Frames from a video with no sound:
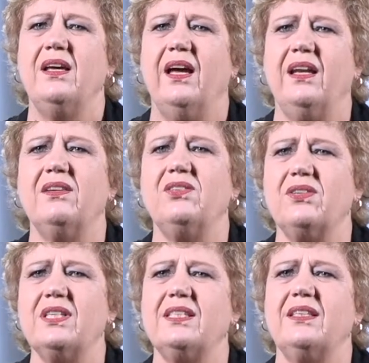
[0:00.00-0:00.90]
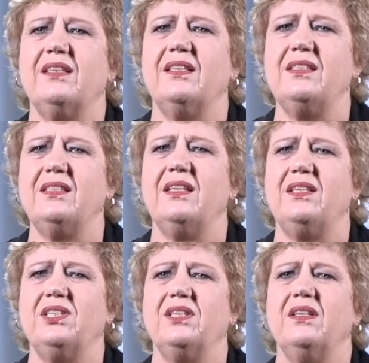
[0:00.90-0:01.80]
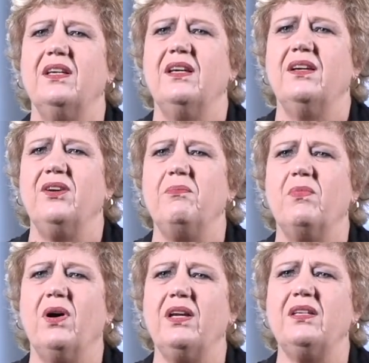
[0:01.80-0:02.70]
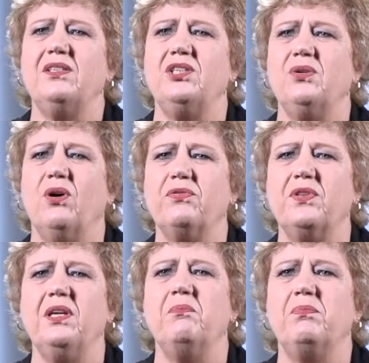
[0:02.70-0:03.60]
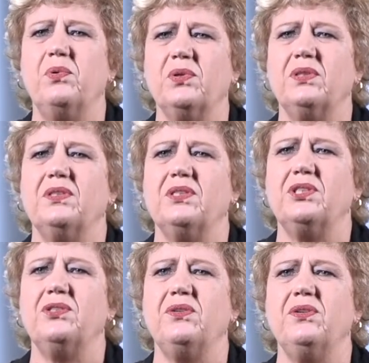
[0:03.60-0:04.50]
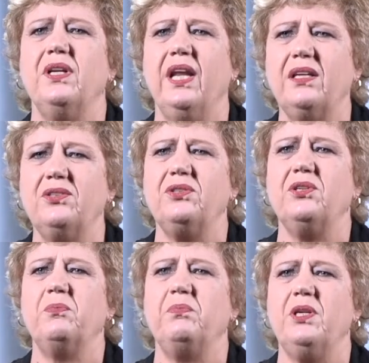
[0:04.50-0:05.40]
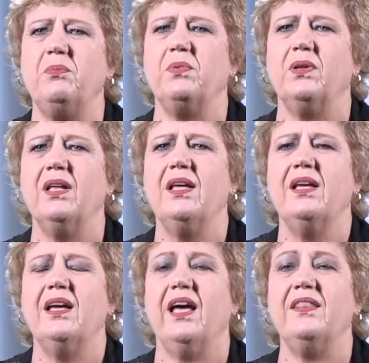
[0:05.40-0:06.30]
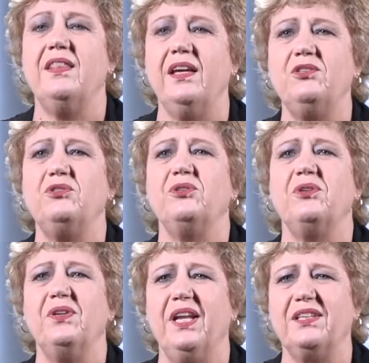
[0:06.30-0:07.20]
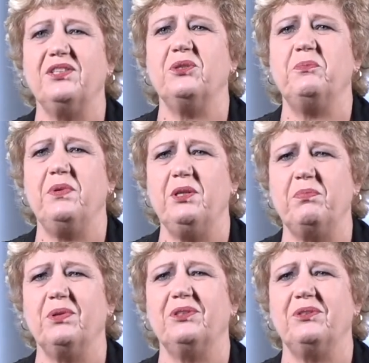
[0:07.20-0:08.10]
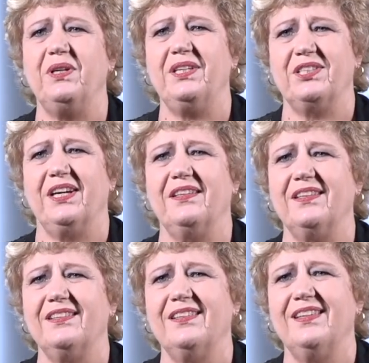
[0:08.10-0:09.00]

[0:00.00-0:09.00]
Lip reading: And I trust that this session reminded you of the importance to connect to your people and then to connect your people to each other.